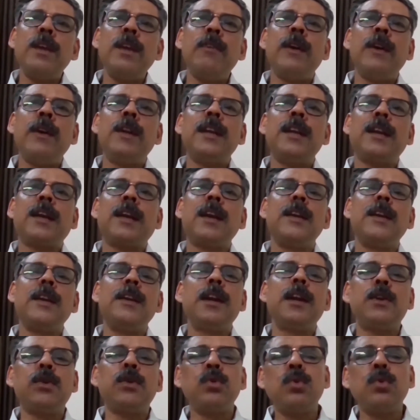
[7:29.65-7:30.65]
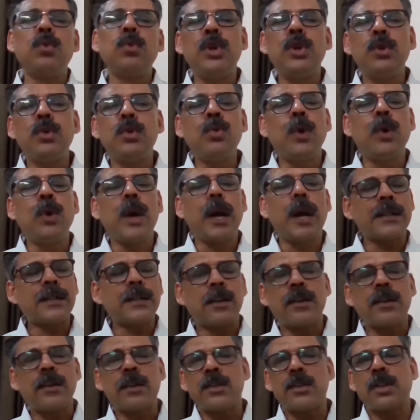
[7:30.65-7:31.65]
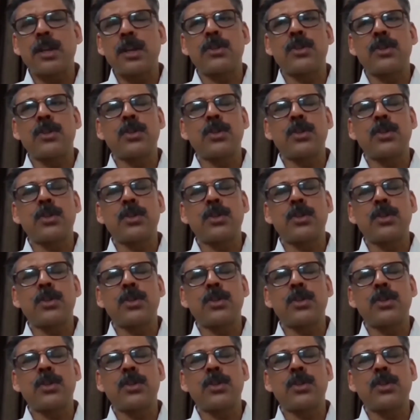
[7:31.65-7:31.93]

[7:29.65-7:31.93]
very clear to you as a research